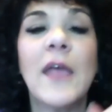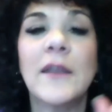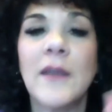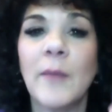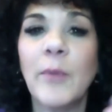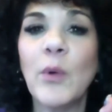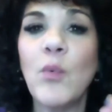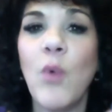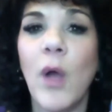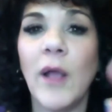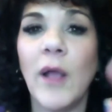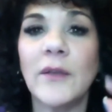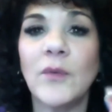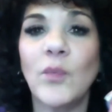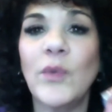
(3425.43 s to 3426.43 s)
Number
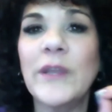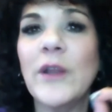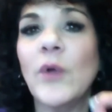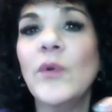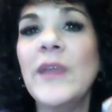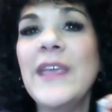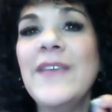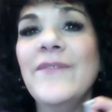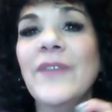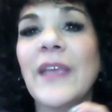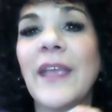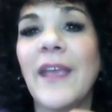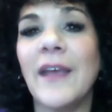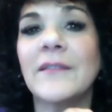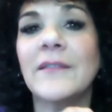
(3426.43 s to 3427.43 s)
1, we don't
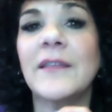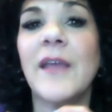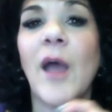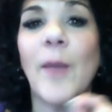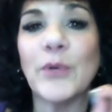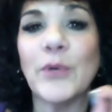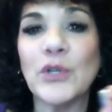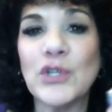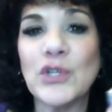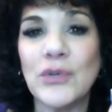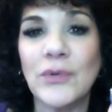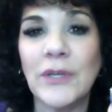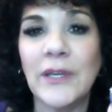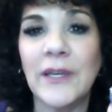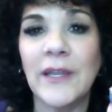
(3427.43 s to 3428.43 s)
even get the
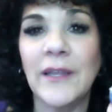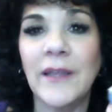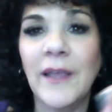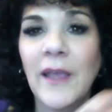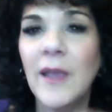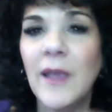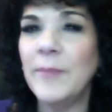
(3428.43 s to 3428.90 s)
opportunity